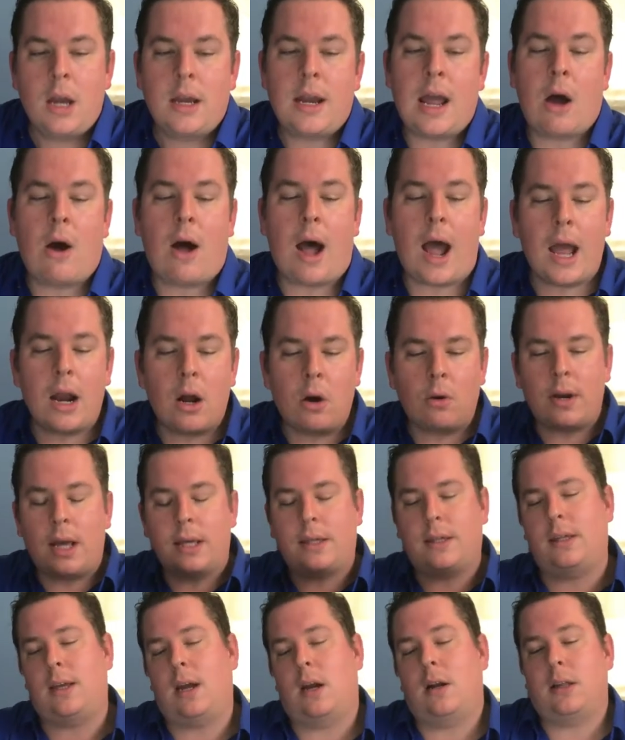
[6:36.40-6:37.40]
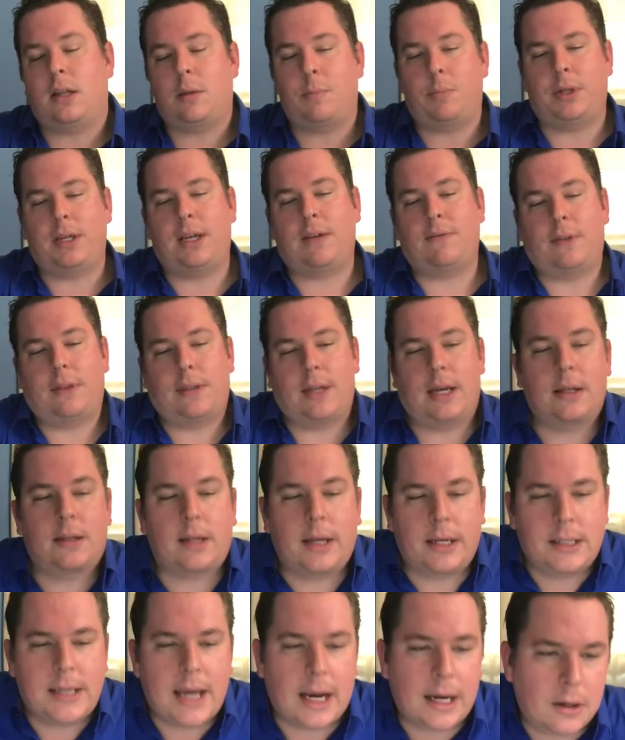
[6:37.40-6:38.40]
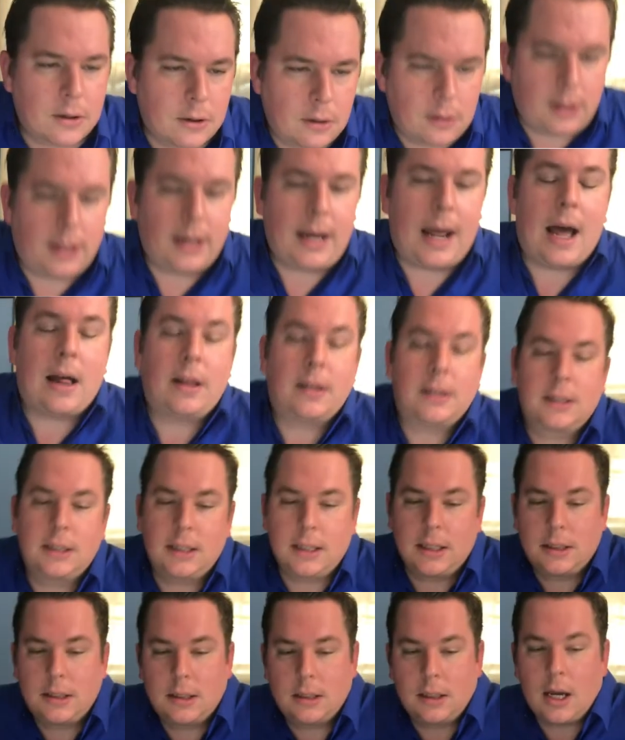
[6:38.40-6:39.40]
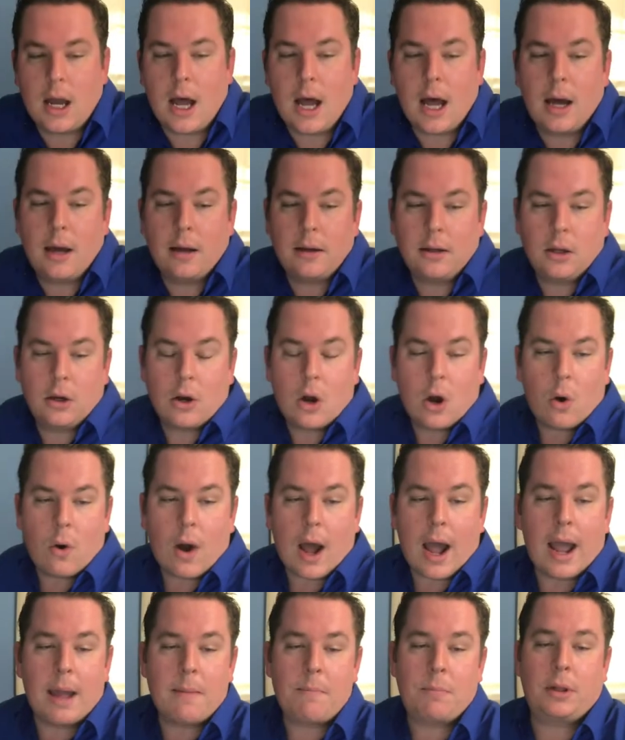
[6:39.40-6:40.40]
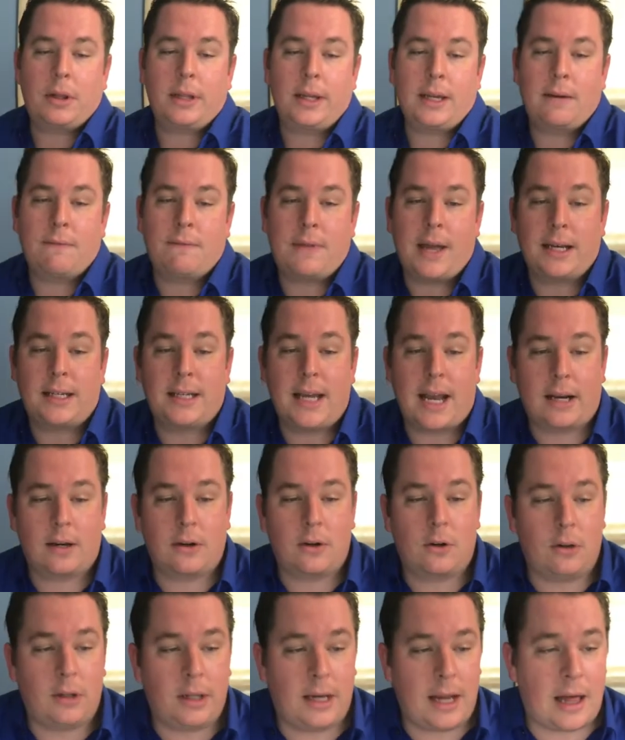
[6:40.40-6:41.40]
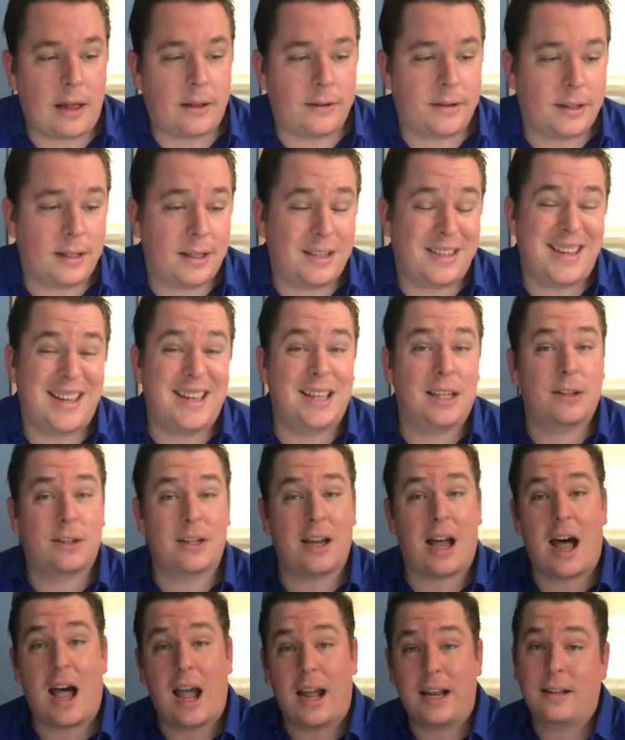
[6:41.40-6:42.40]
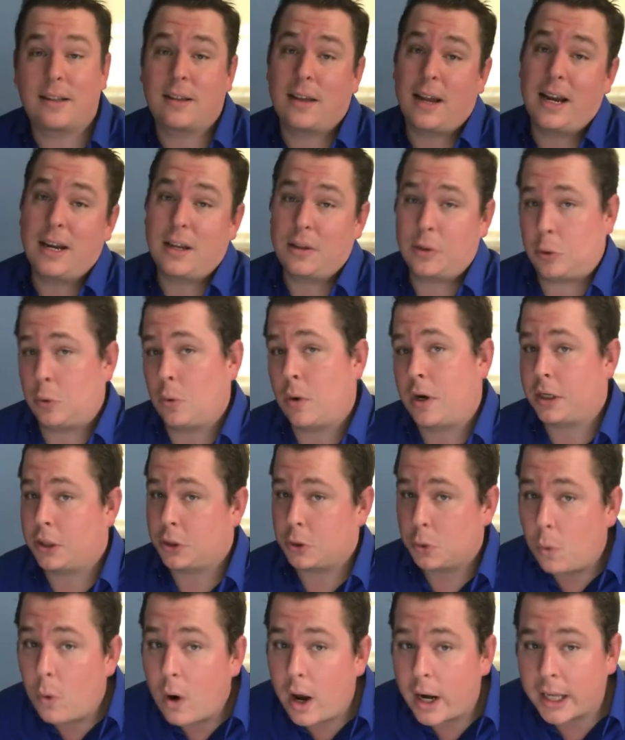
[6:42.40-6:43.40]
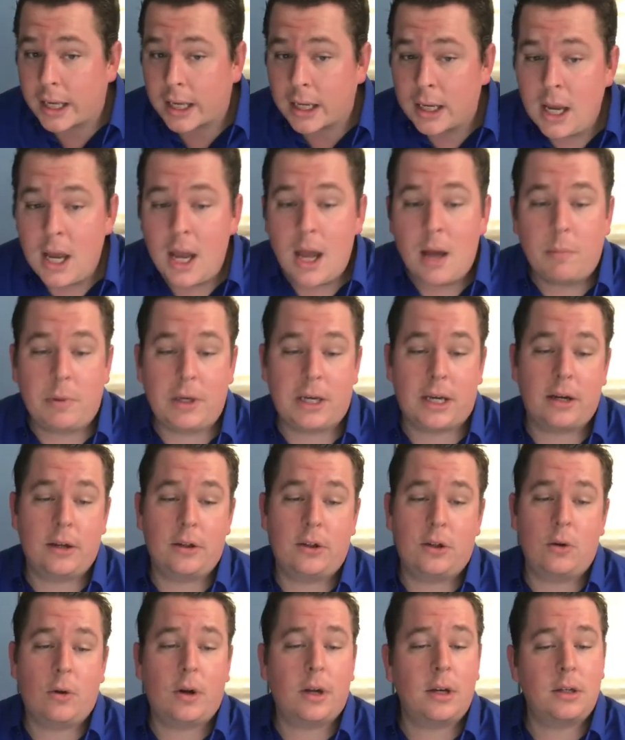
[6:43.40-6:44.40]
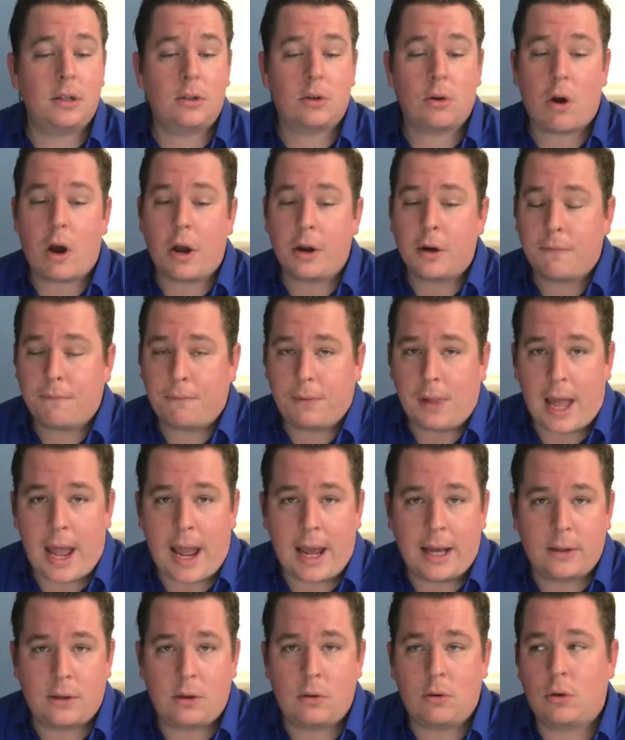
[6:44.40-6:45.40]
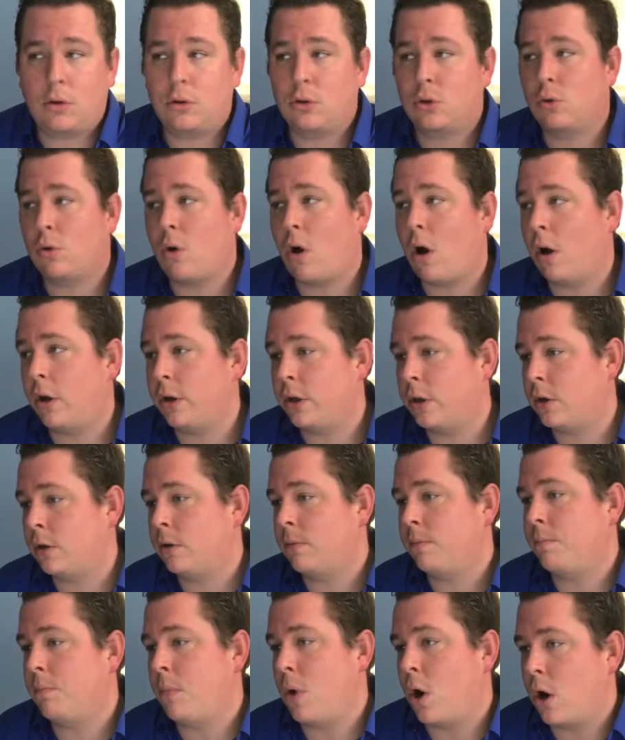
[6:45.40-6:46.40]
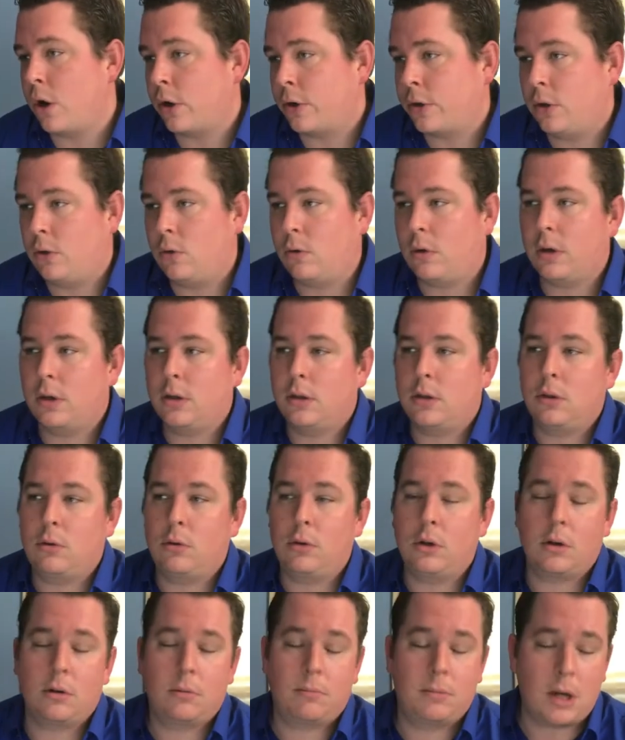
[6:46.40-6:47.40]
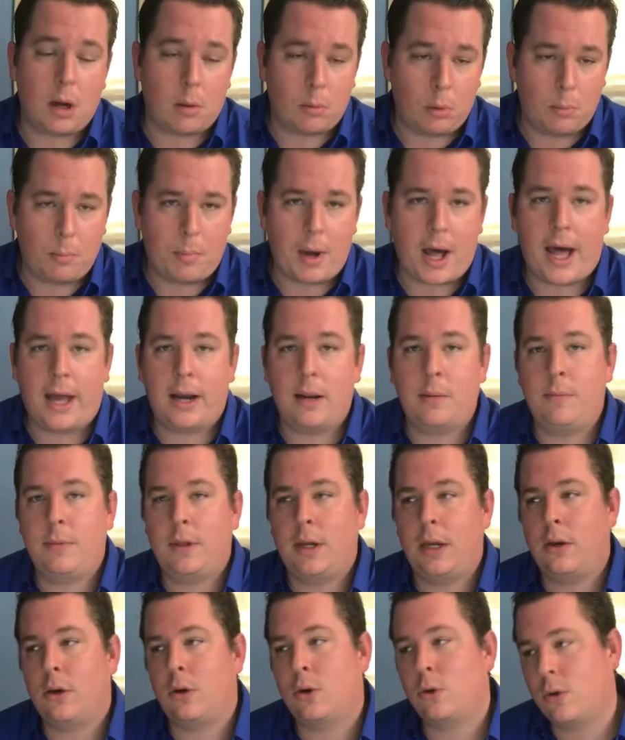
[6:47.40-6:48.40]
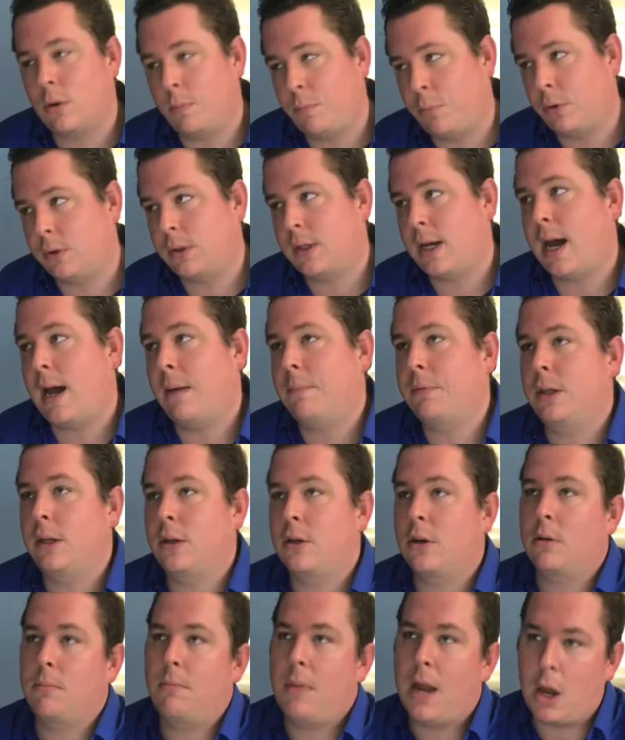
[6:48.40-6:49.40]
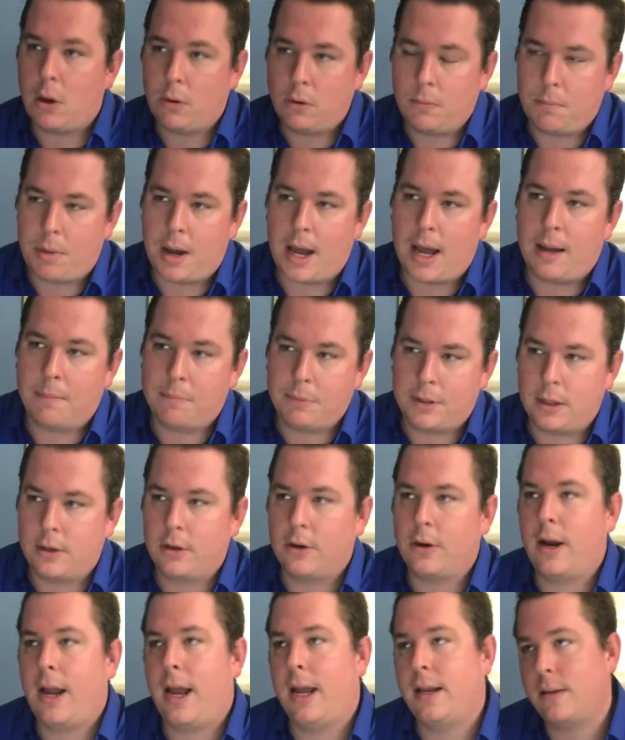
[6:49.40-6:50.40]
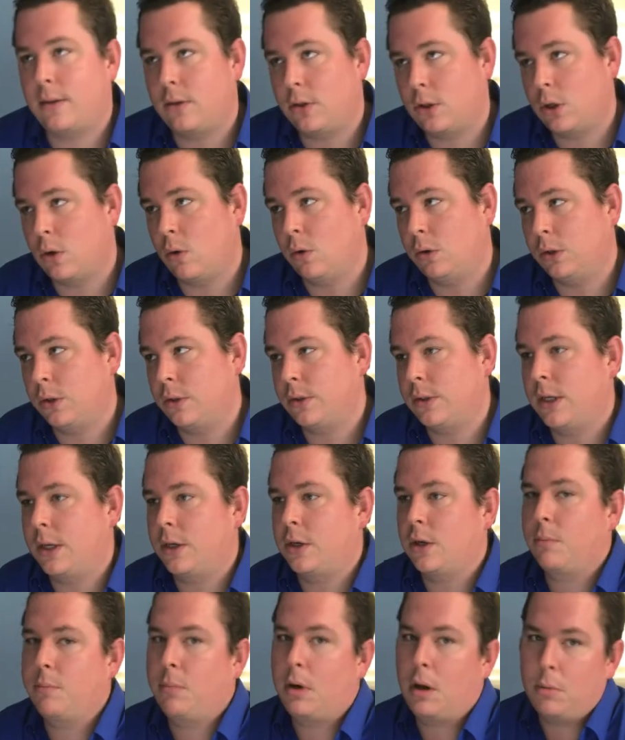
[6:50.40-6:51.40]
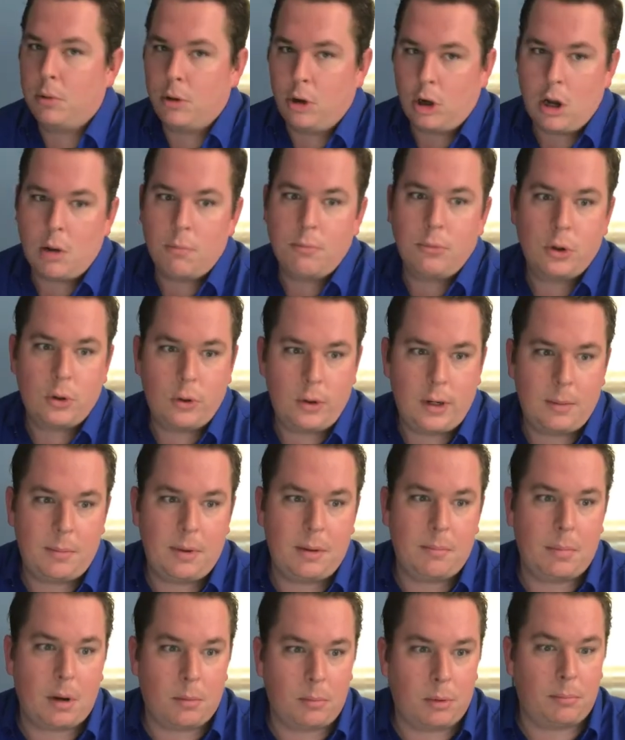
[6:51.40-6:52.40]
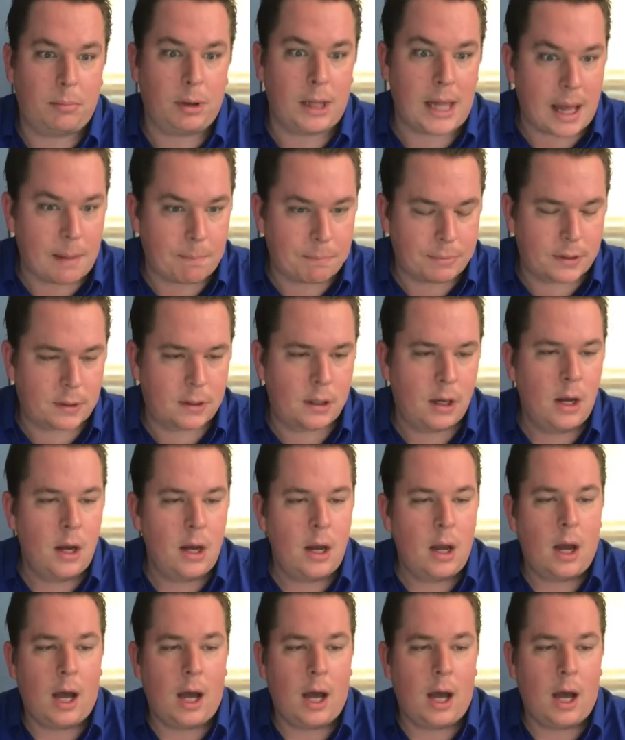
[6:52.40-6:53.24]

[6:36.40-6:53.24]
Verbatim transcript: Now, I don't necessarily believe in things like technical analysis. Uh, you know, I believe that technical analysis is hindsight is twenty twenty, because you can draw your flags, you can draw your marks, you can do your double bottoms and your triple tops and your mountain pops and your heads and shoulders and your bubblegum doody bubble blops.